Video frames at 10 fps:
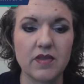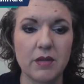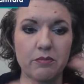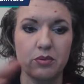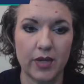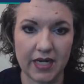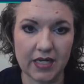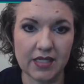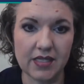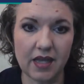the
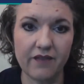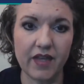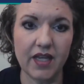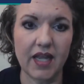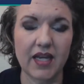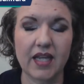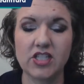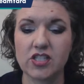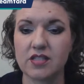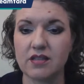brightness of it. And I
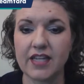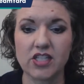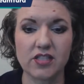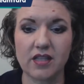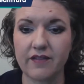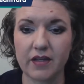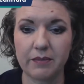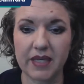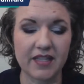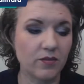just love it
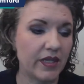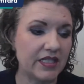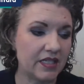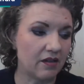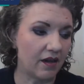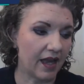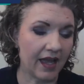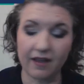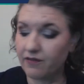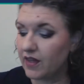because we did not
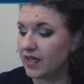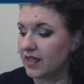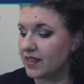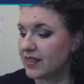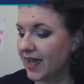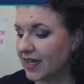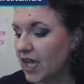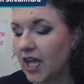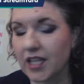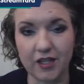have that
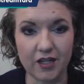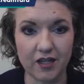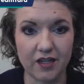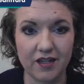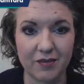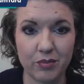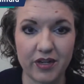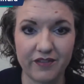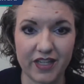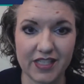color
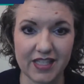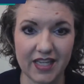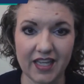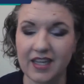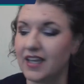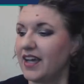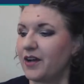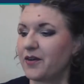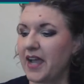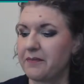previously.
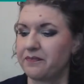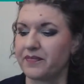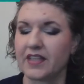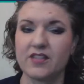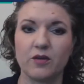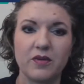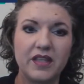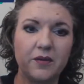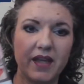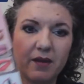Okay. So
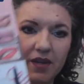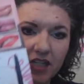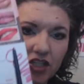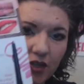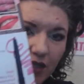really quick, I want to show